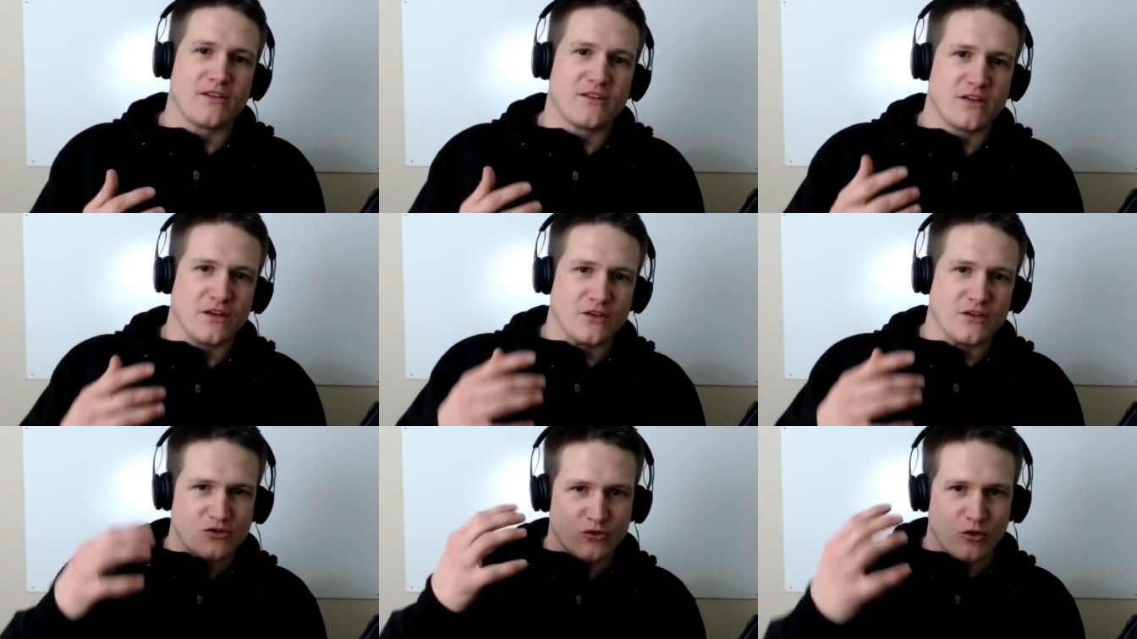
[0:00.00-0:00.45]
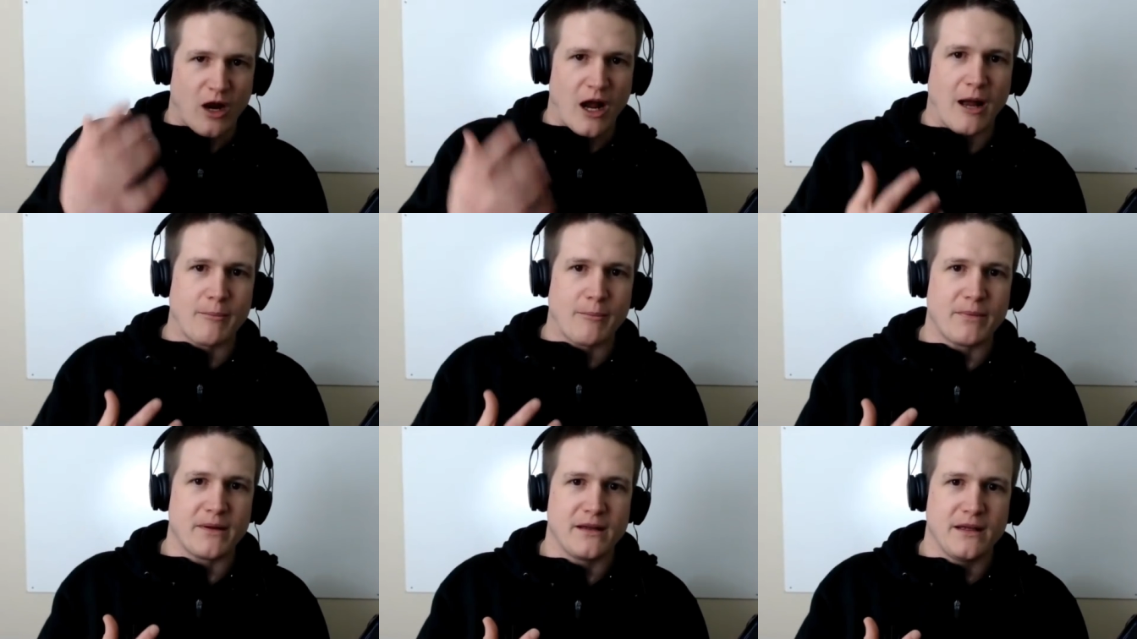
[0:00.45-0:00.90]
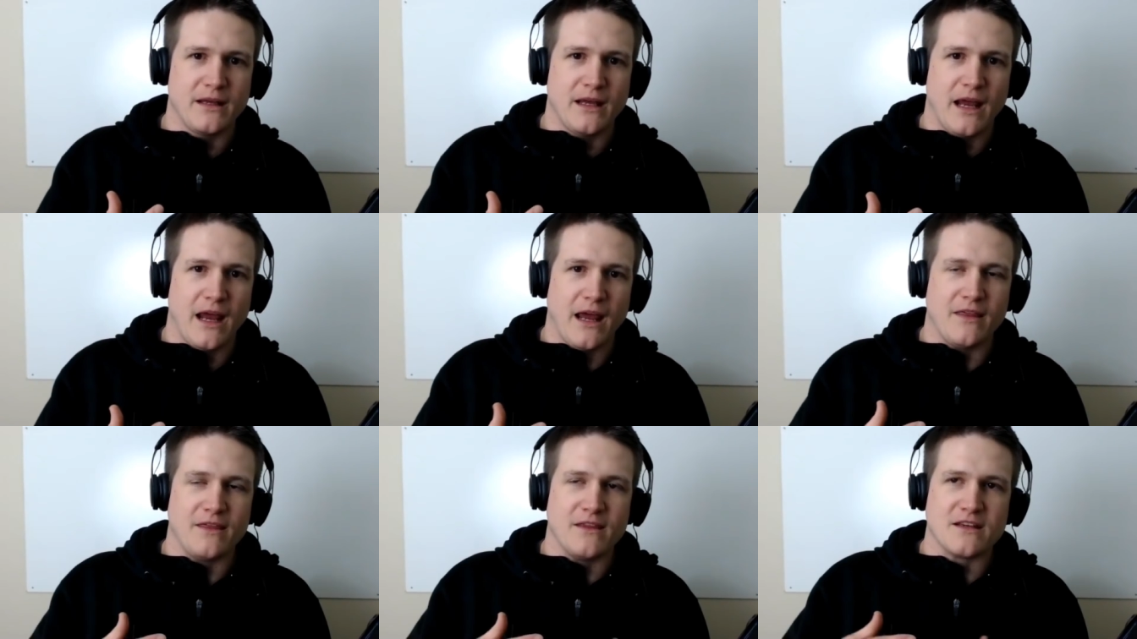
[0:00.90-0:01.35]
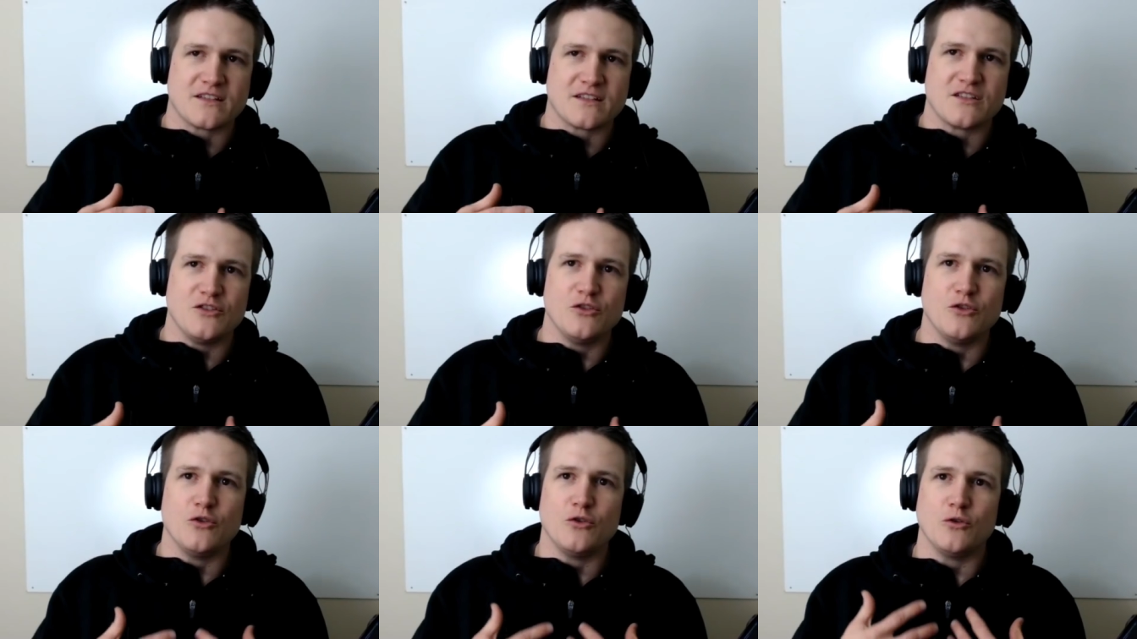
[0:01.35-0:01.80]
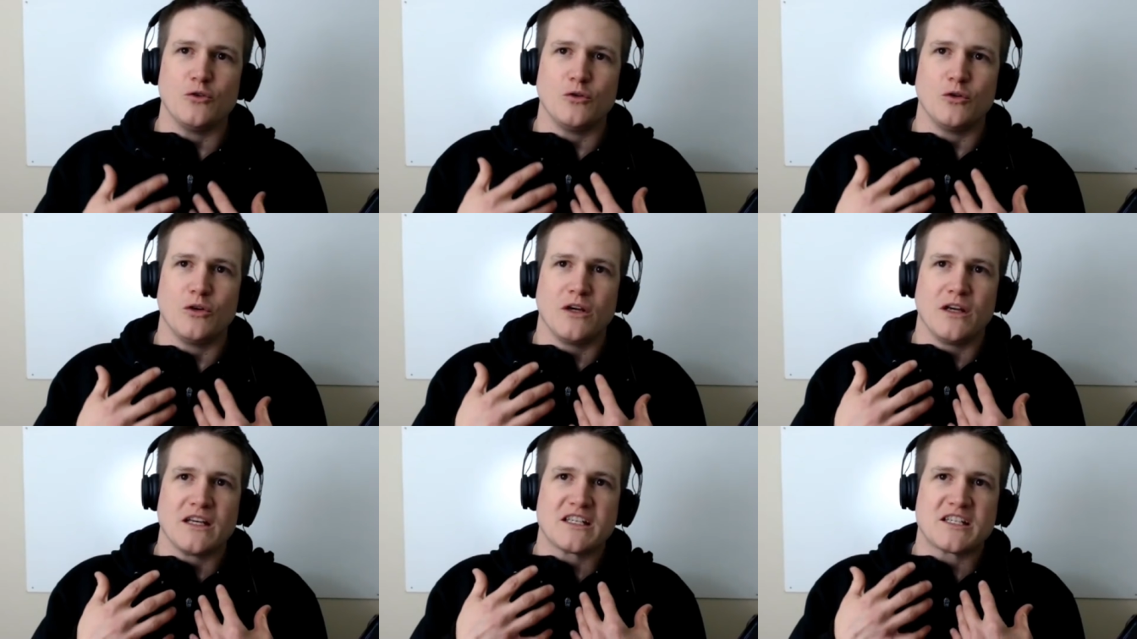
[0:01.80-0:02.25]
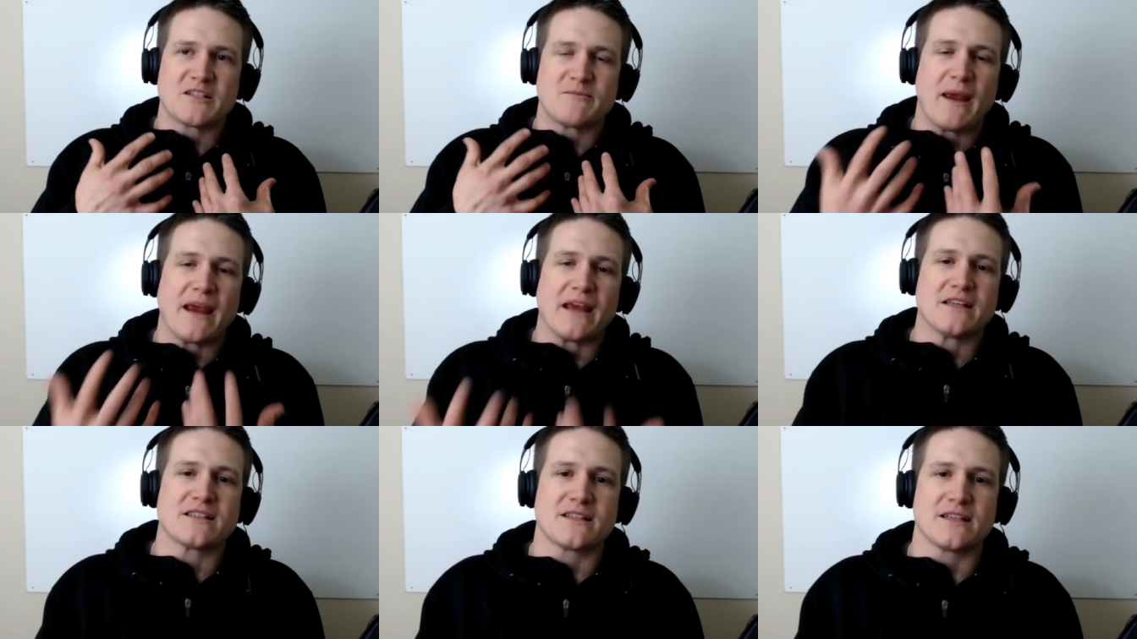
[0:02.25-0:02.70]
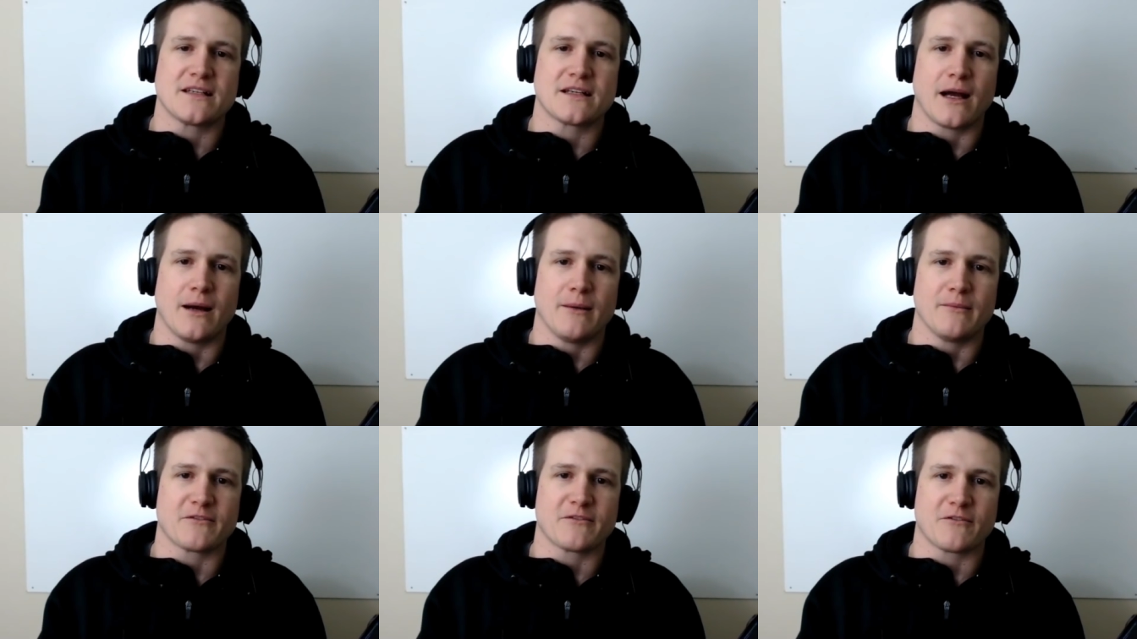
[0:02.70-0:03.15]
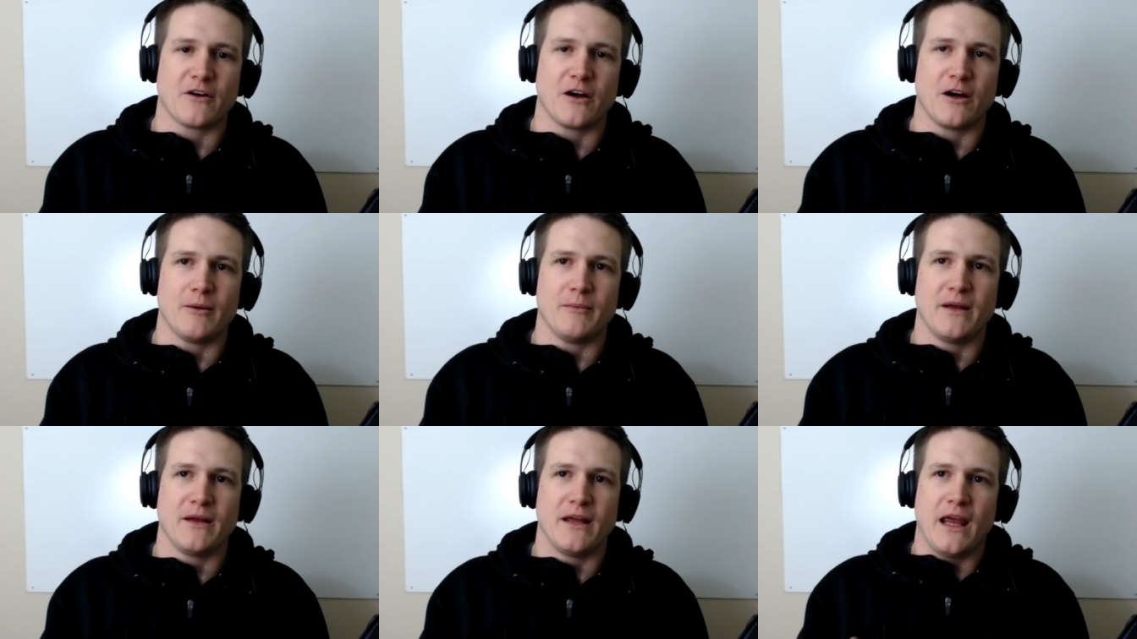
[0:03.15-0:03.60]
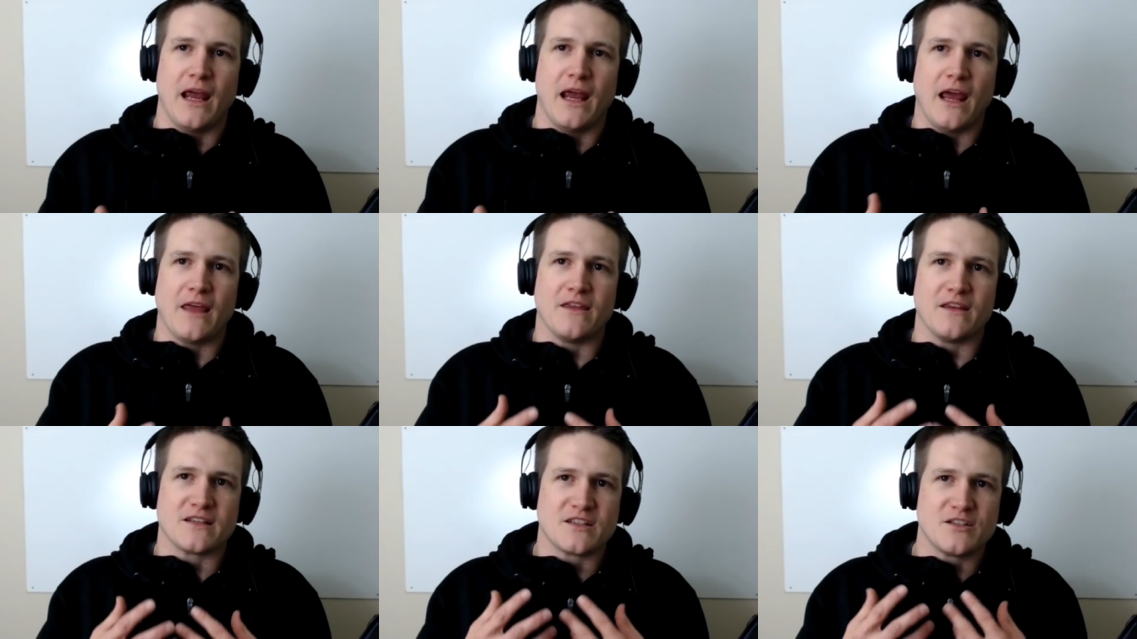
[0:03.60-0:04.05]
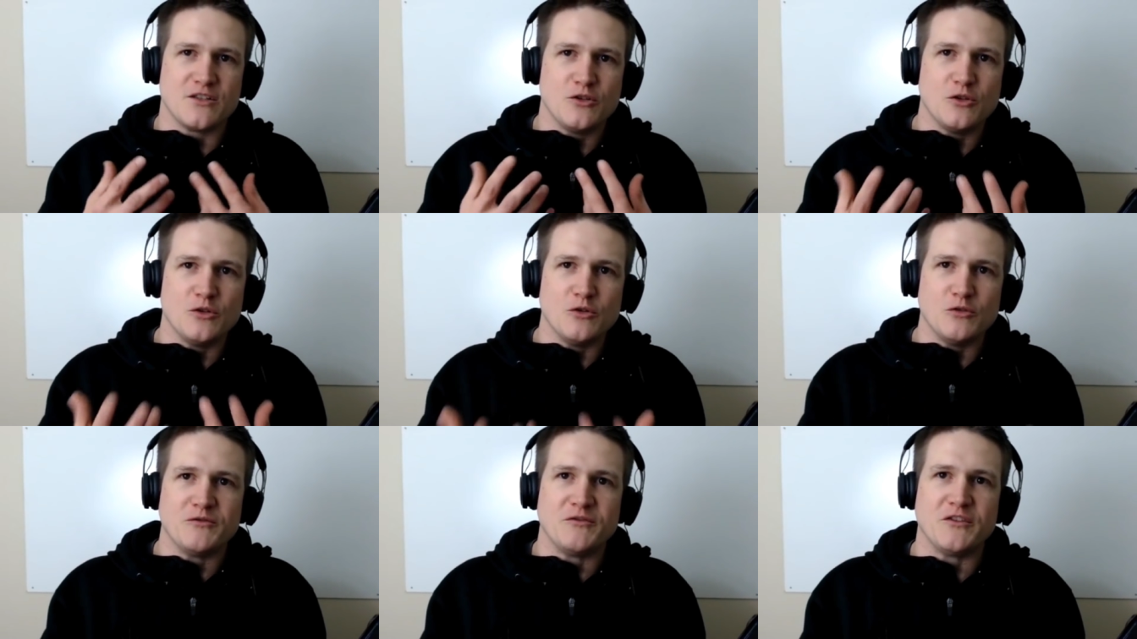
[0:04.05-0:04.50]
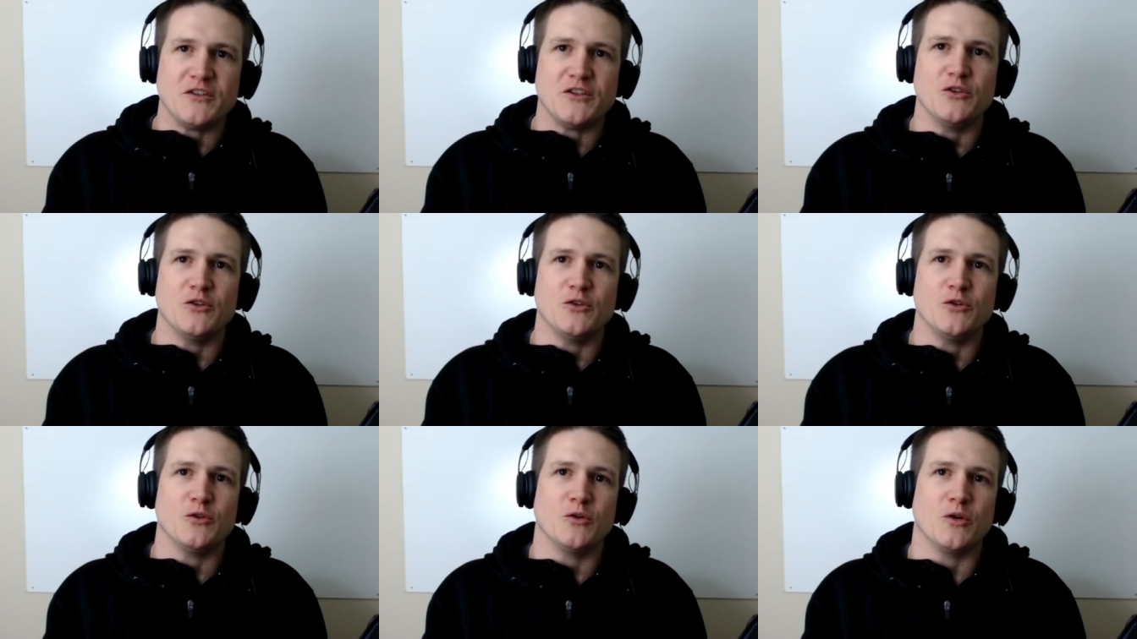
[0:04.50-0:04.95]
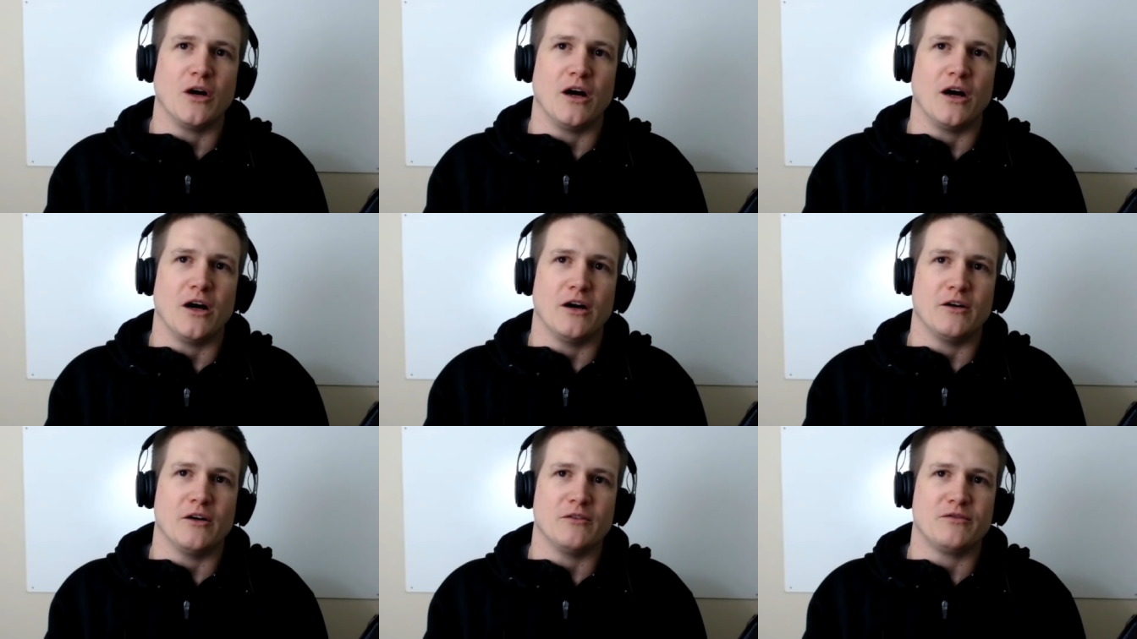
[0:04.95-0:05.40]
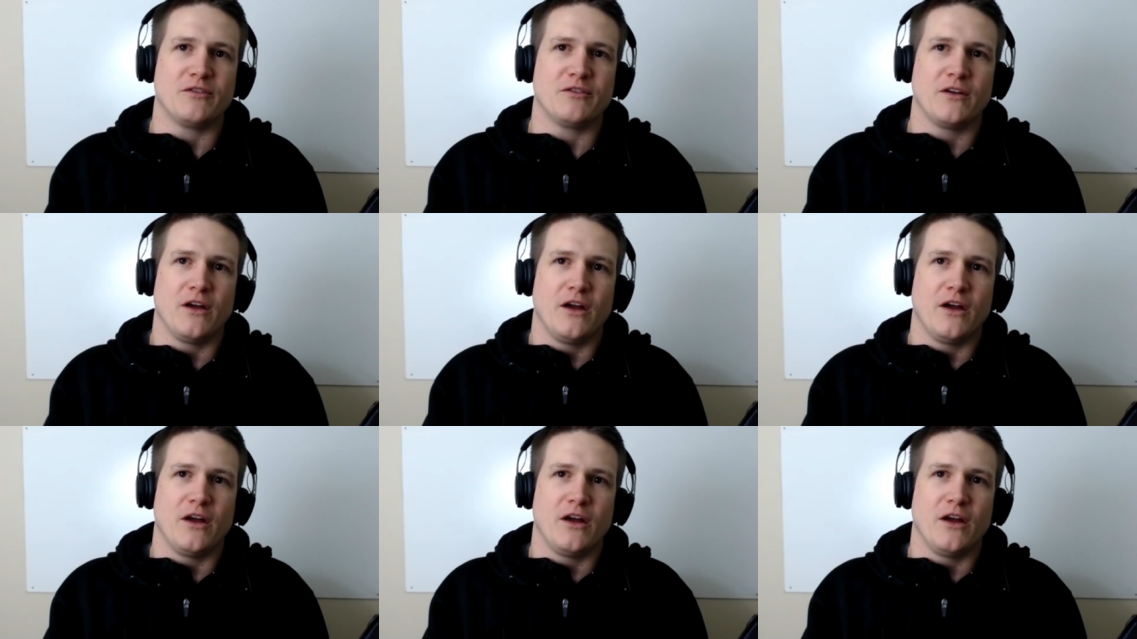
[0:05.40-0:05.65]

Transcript: to drop and this new space to come from and this new view of